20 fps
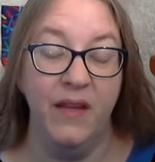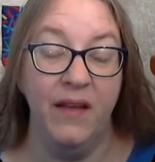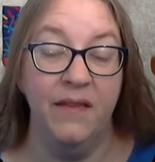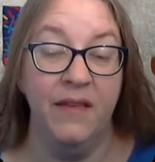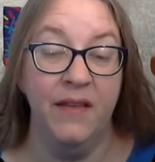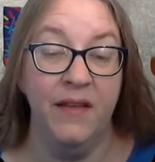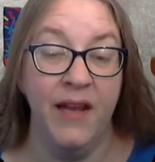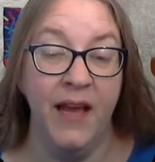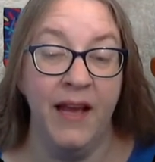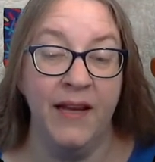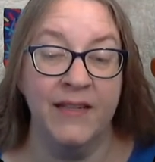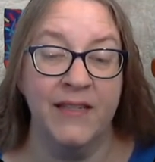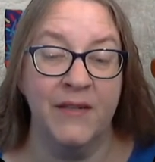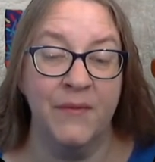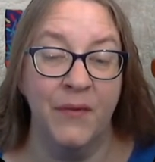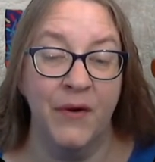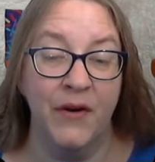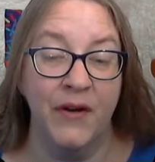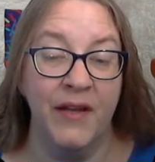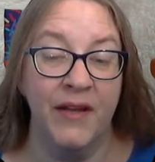The next
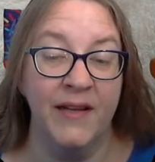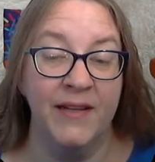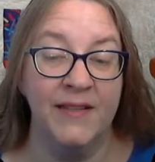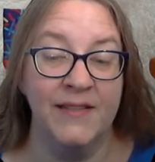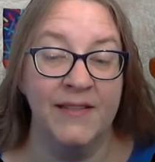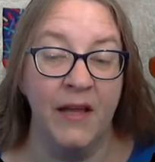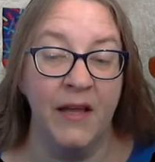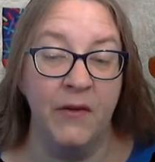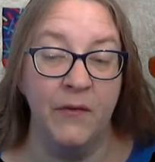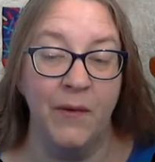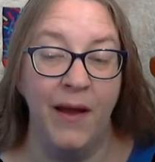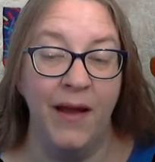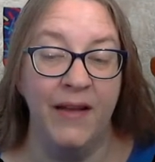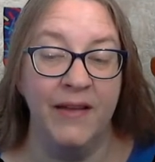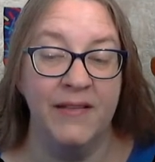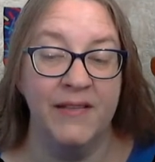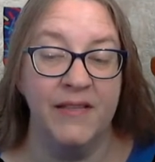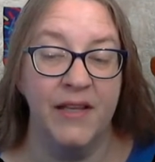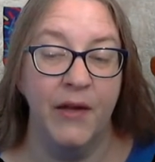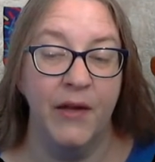morning at
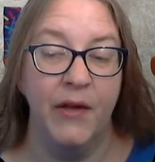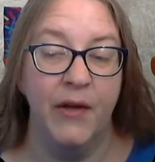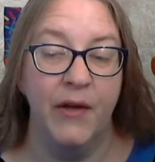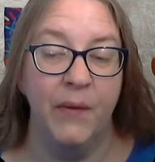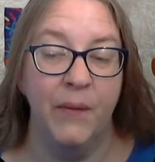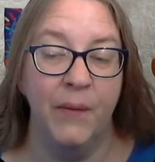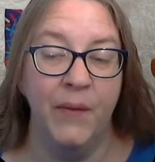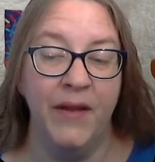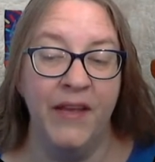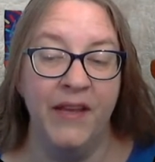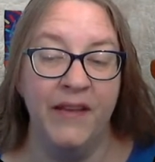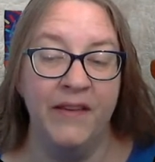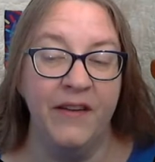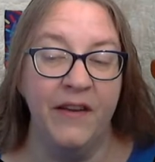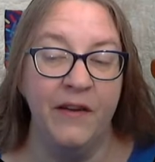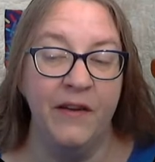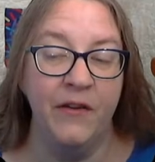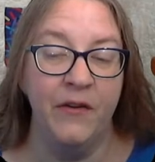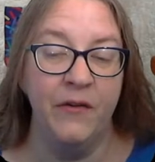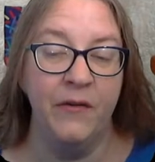sunrise, we
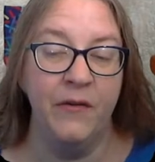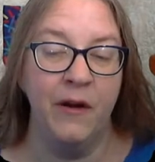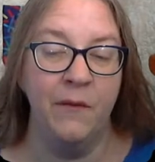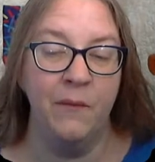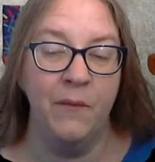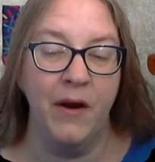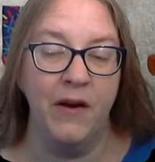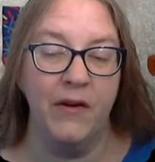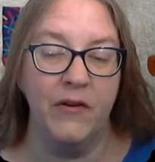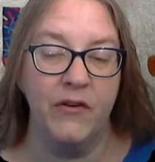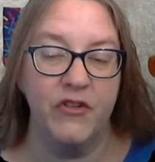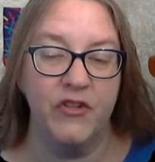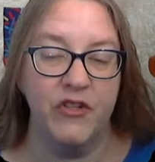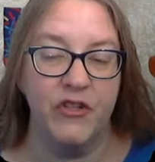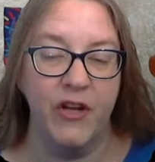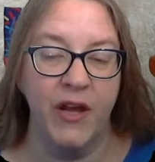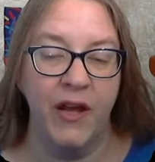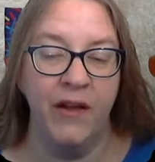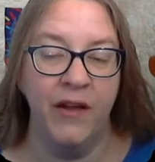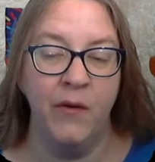continued our
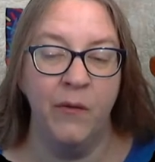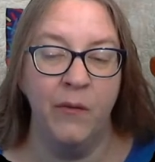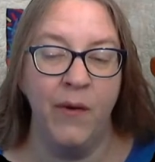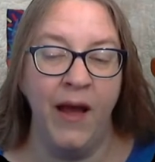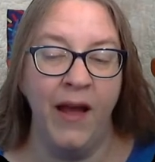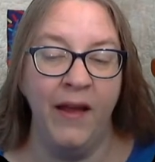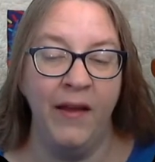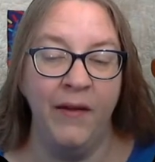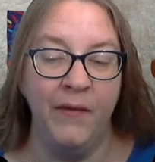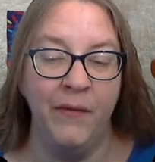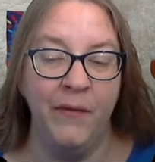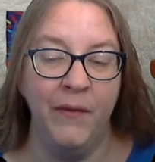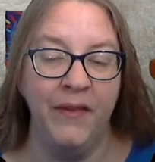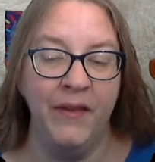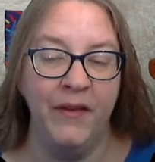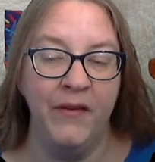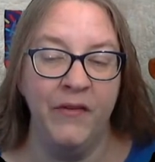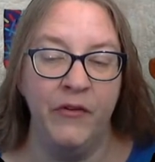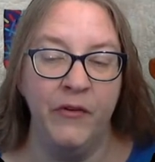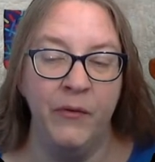march and arrived
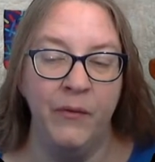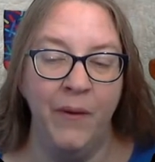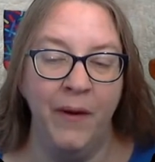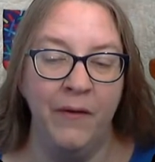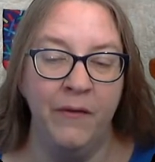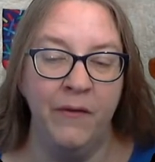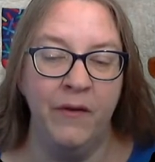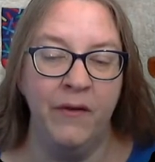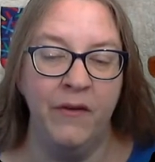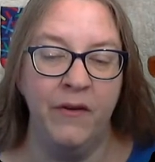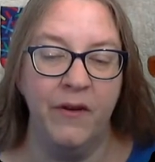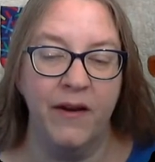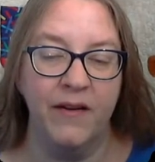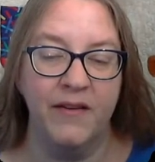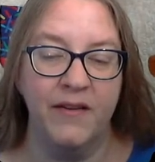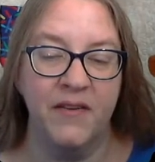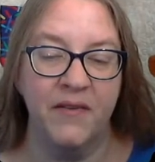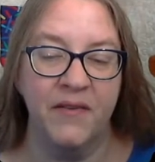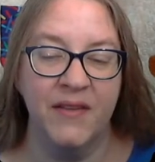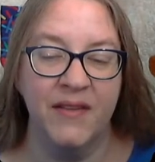within 200
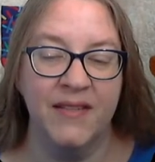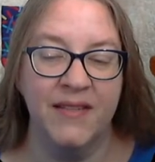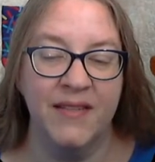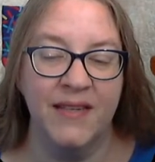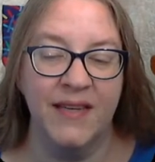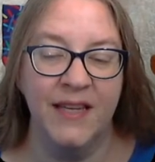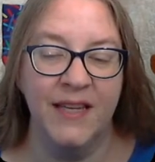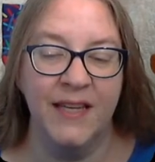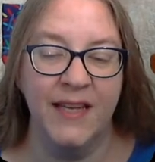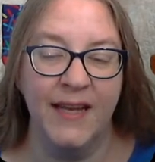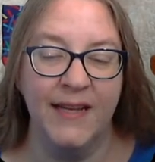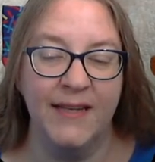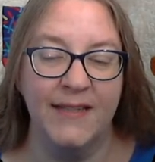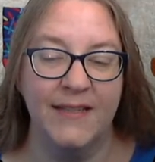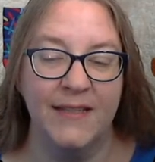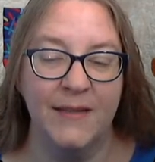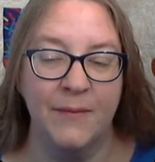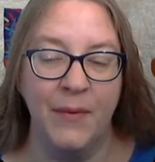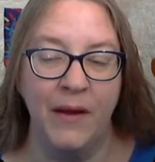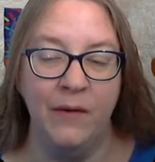yards of the city
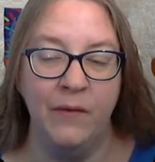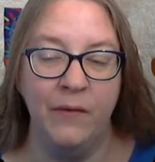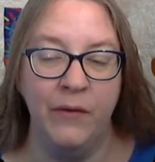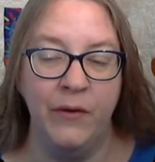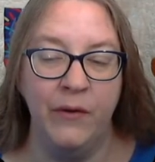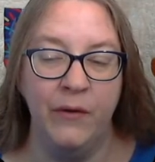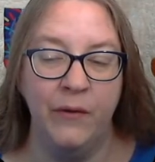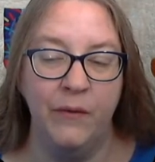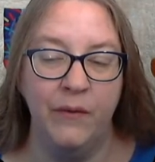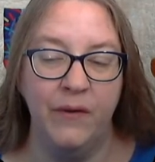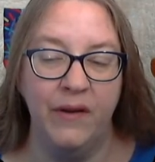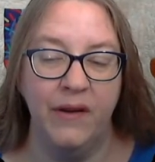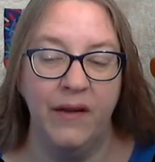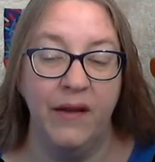gates about noon,